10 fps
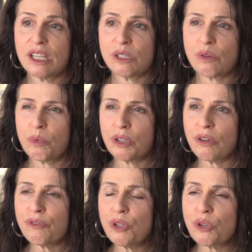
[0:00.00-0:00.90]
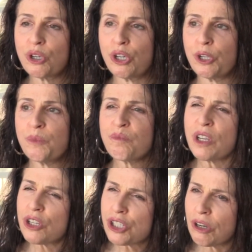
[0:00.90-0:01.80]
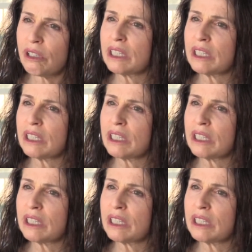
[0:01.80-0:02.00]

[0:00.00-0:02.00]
So I'm wondering if you could share a